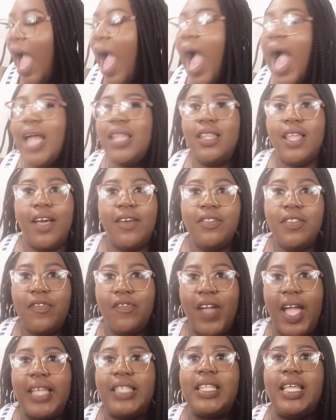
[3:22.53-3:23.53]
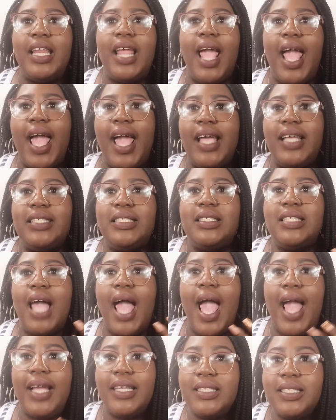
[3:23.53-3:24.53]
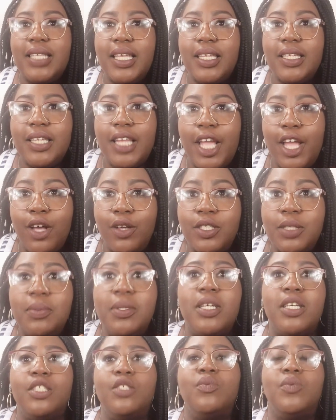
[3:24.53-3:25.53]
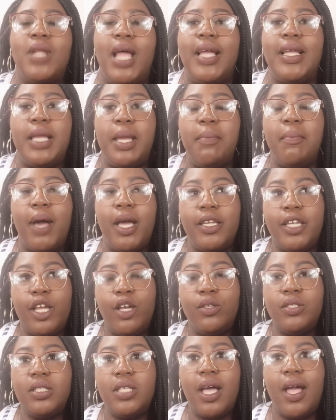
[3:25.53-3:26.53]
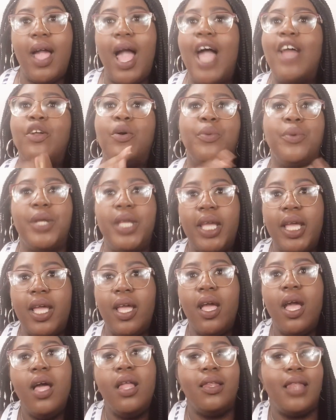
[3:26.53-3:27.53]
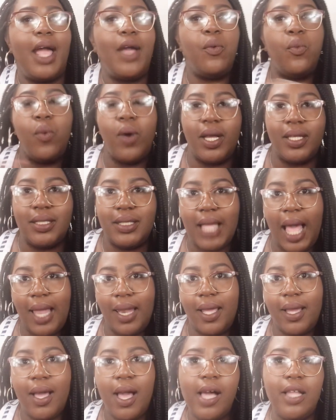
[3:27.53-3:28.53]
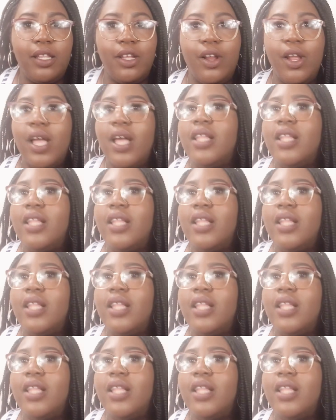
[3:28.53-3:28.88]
I love the fact that it has accent nails, because when I get my nails done, I don't get like one solid color.